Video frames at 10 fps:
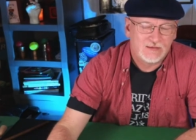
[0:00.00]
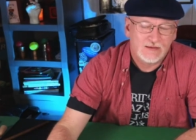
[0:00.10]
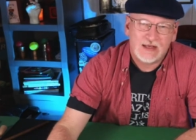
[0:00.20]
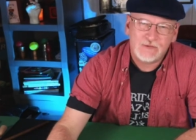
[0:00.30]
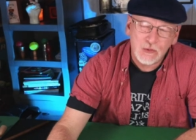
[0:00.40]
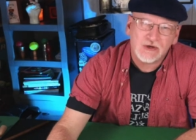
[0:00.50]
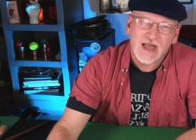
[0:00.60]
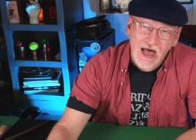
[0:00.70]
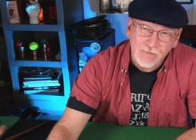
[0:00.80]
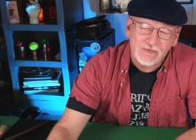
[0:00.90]
If you are
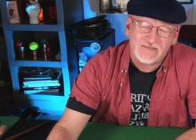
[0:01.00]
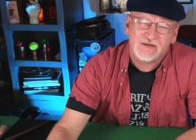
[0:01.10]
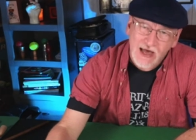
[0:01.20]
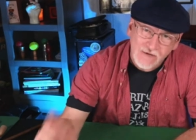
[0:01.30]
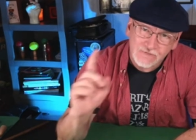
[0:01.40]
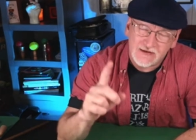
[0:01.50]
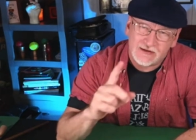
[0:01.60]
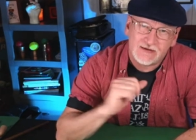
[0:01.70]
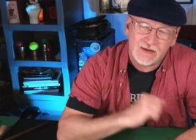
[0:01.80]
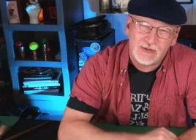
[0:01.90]
comp-
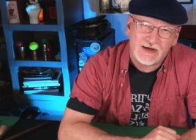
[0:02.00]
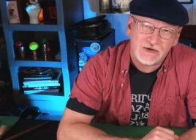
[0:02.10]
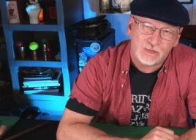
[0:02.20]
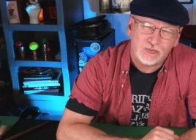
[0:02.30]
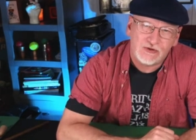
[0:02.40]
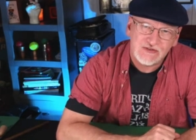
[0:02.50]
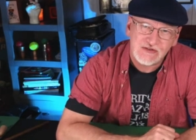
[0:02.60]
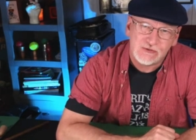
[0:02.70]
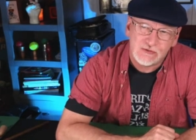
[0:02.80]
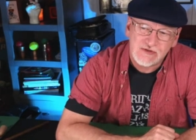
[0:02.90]
confident about your
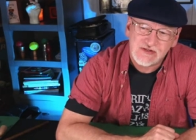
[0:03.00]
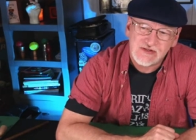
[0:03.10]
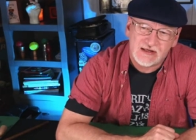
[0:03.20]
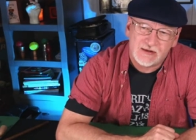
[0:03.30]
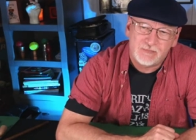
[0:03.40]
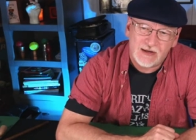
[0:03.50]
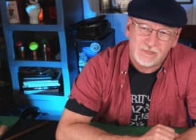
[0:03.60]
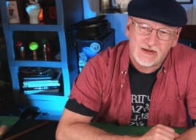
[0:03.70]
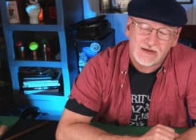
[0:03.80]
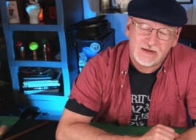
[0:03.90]
pursuits in a
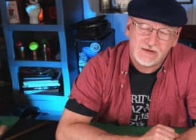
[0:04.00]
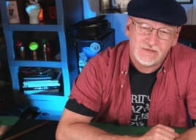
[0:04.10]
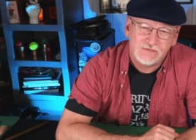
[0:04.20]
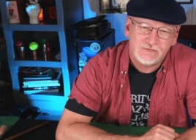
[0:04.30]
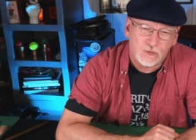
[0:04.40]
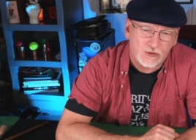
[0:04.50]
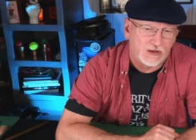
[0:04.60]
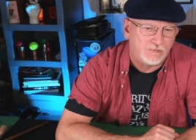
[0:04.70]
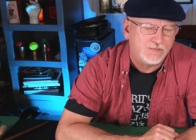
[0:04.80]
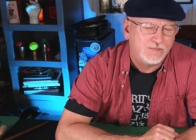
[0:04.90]
public forum,